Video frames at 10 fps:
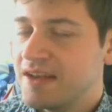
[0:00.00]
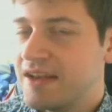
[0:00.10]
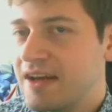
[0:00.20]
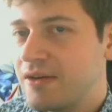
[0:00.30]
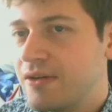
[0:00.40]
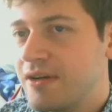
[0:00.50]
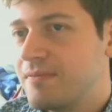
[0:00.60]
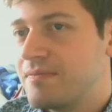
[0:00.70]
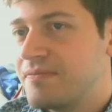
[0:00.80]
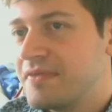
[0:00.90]
Now,
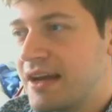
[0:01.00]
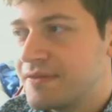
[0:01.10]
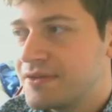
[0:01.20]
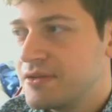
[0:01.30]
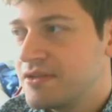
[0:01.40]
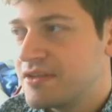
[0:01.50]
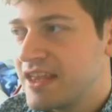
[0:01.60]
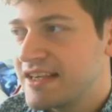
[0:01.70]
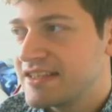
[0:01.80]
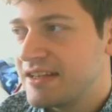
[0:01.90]
I've shown you
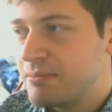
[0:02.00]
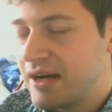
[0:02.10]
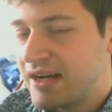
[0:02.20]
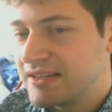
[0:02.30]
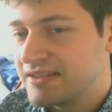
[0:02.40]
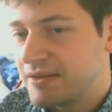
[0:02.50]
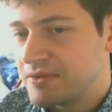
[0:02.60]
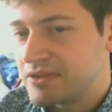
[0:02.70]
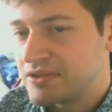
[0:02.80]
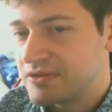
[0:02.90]
things in the past that
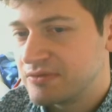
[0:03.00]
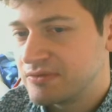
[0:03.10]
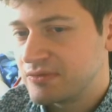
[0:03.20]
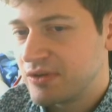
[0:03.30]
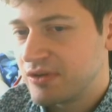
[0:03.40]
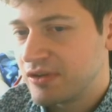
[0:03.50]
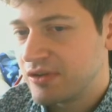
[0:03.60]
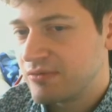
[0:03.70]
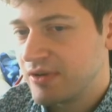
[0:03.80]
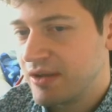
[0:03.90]
was worth
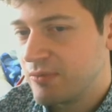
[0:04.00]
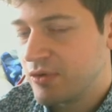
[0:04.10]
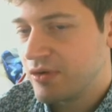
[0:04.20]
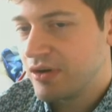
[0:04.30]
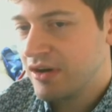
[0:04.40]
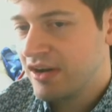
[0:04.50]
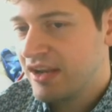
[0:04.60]
way more,